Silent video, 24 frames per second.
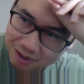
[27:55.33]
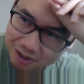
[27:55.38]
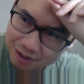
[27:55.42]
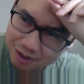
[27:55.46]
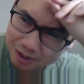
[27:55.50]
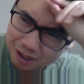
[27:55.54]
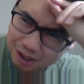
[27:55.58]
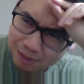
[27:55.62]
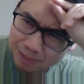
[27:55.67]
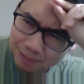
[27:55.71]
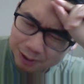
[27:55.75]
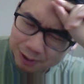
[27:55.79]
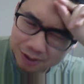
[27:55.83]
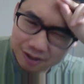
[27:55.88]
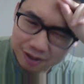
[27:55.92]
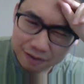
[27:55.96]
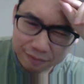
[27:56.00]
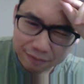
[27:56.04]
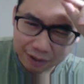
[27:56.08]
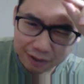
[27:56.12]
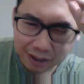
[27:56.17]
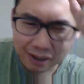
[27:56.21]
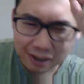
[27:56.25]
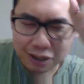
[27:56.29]

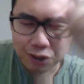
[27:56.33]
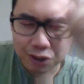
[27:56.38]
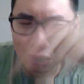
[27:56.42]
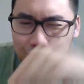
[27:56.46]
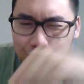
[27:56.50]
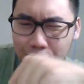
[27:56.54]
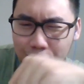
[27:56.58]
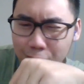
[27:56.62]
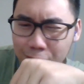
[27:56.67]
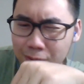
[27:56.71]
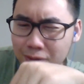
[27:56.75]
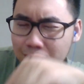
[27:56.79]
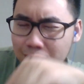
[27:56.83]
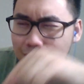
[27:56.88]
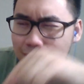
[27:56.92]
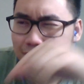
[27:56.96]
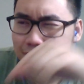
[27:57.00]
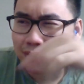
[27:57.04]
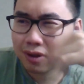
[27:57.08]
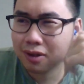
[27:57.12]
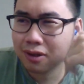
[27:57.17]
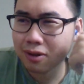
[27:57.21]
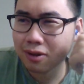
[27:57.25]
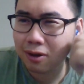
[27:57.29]
specifically chose
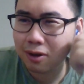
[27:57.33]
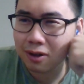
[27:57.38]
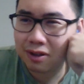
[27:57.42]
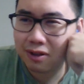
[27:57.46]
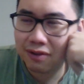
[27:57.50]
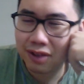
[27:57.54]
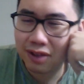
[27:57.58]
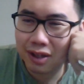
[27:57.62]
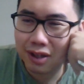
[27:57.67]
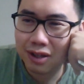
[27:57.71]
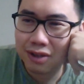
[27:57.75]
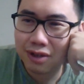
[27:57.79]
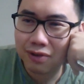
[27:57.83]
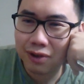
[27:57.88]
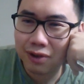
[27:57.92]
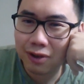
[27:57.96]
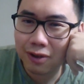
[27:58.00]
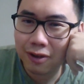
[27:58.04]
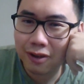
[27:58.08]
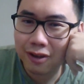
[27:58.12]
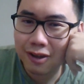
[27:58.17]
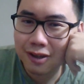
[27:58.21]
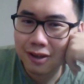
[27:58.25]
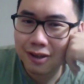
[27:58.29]
Stark's village for
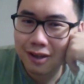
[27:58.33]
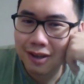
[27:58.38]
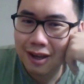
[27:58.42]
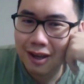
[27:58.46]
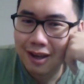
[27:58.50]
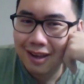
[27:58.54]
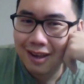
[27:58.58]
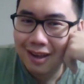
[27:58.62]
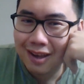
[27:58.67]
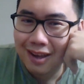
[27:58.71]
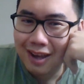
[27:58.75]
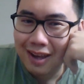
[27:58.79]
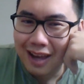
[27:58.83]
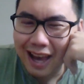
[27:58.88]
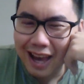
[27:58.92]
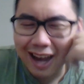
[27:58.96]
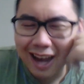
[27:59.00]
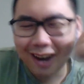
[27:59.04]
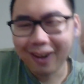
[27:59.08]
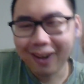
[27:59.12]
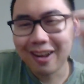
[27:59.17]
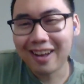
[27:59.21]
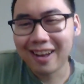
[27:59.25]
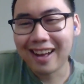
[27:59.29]
all this.
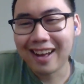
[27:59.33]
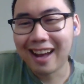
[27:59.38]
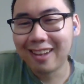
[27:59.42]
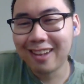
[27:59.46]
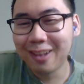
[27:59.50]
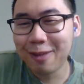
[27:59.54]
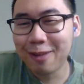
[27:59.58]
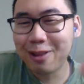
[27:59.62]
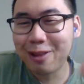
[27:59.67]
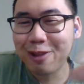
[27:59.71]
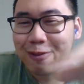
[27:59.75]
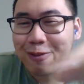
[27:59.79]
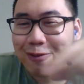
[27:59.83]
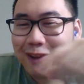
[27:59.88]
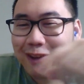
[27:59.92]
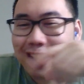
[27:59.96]
And I love the fact